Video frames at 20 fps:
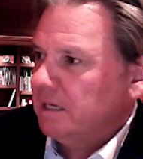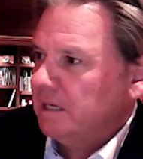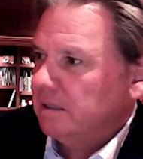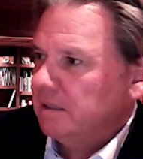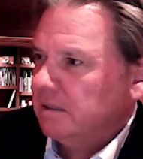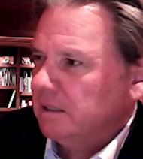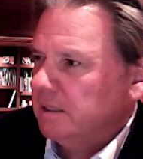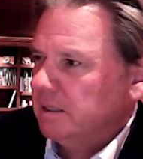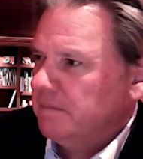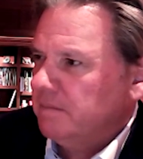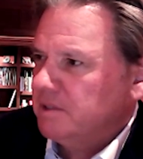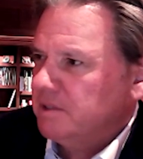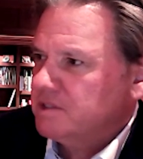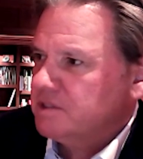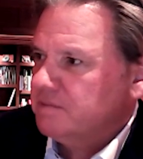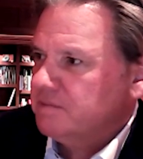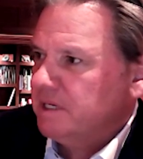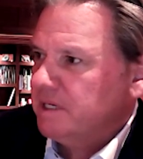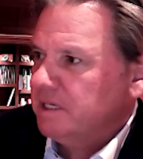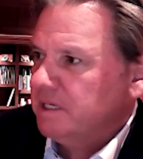It must
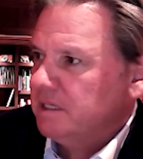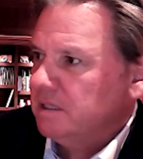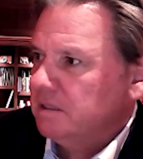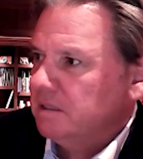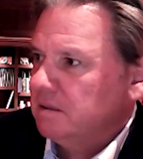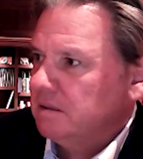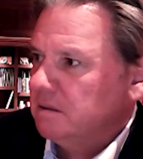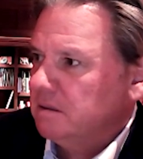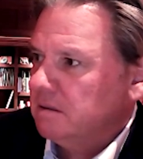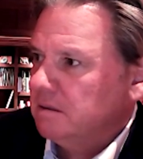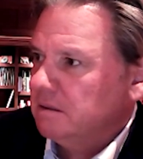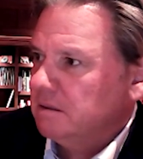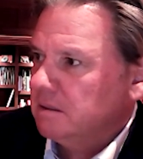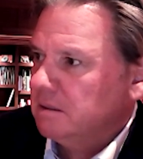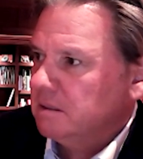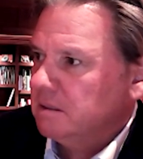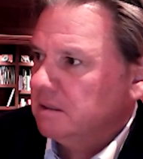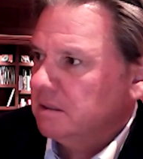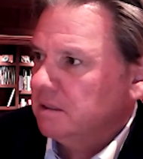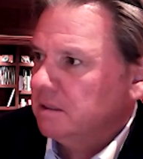have been
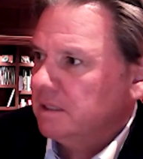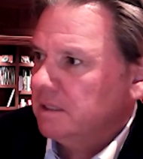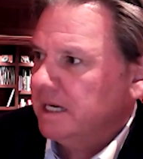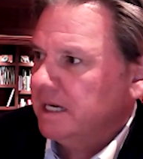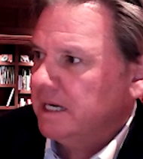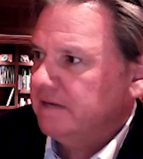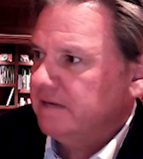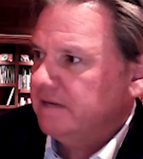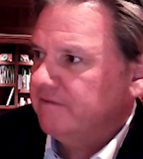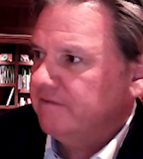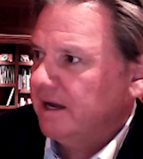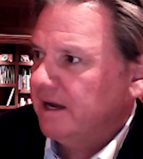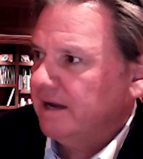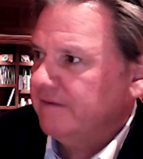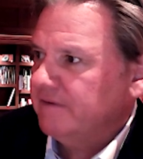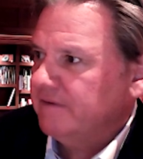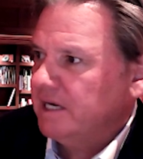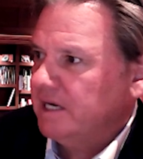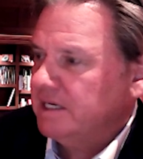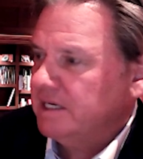
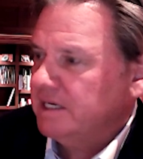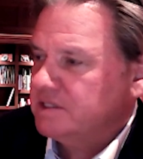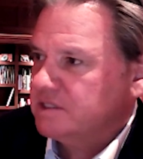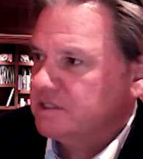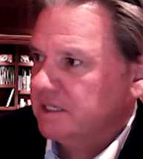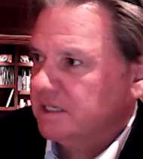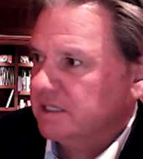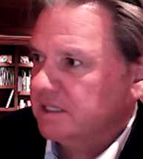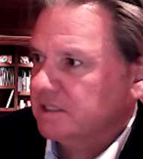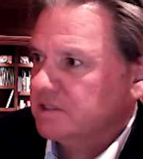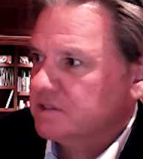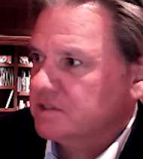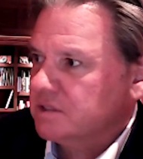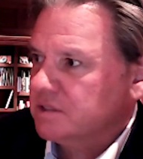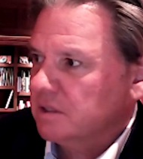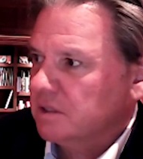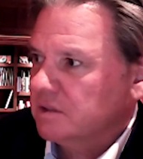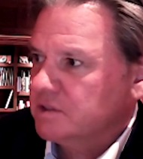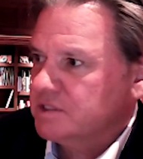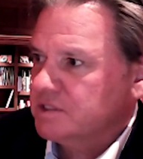95, 96
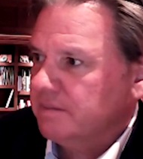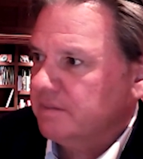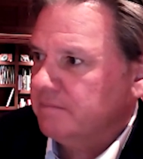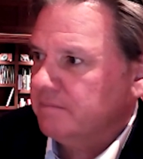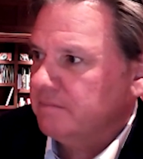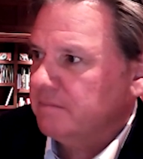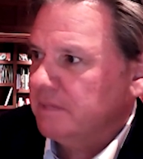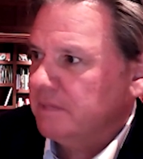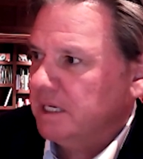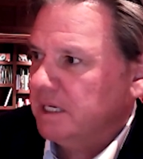or something.